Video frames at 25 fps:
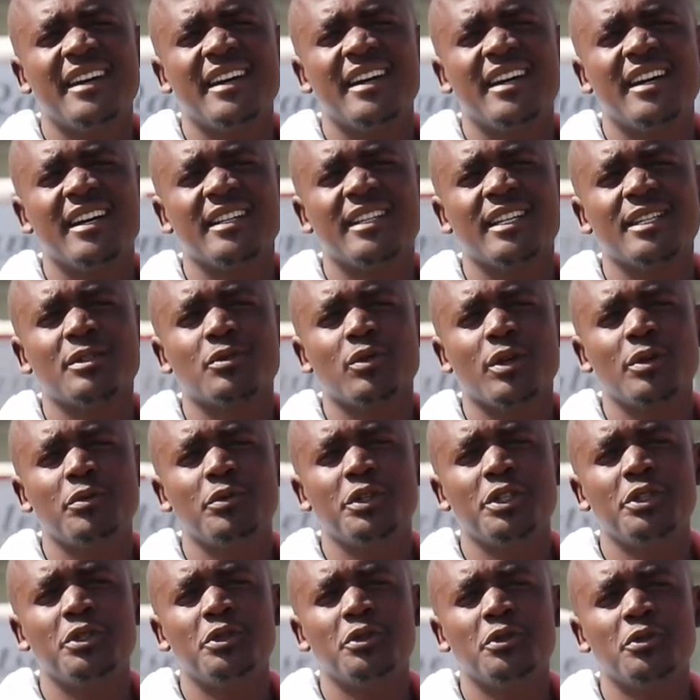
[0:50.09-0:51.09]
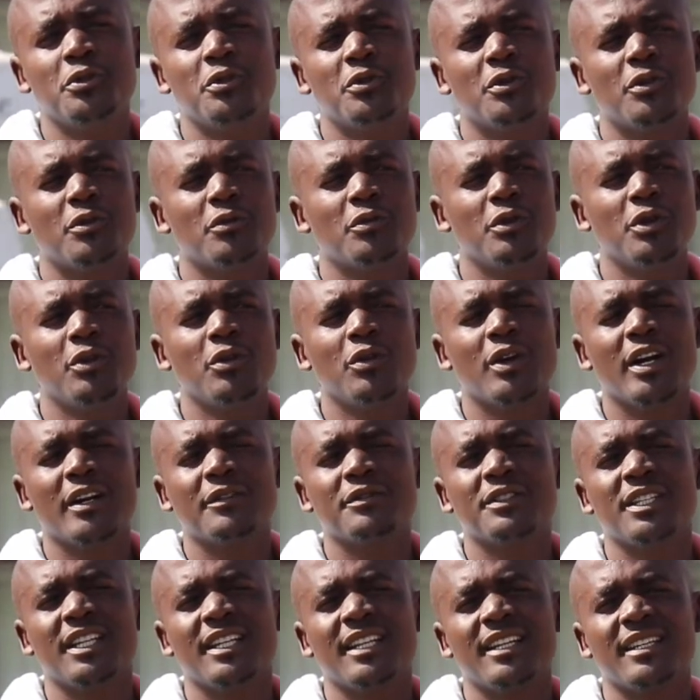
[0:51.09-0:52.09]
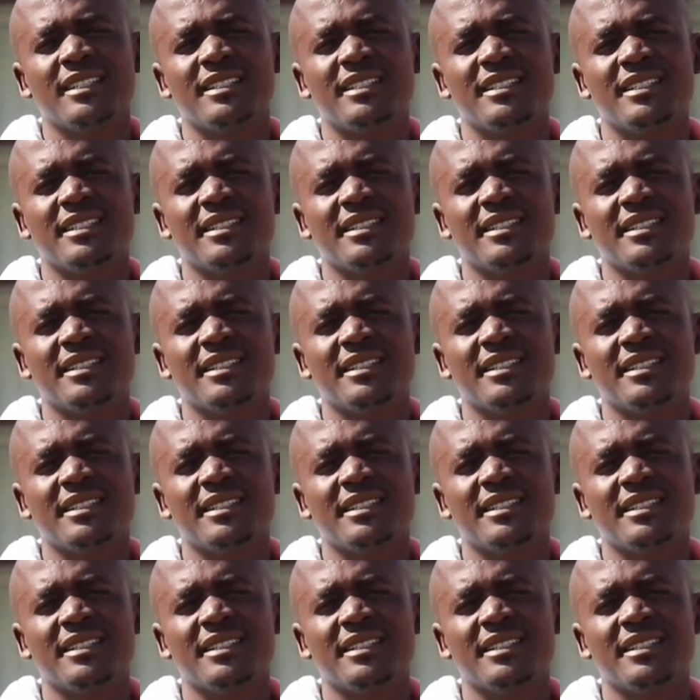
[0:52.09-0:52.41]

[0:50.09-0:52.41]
That's what we do. We look after that.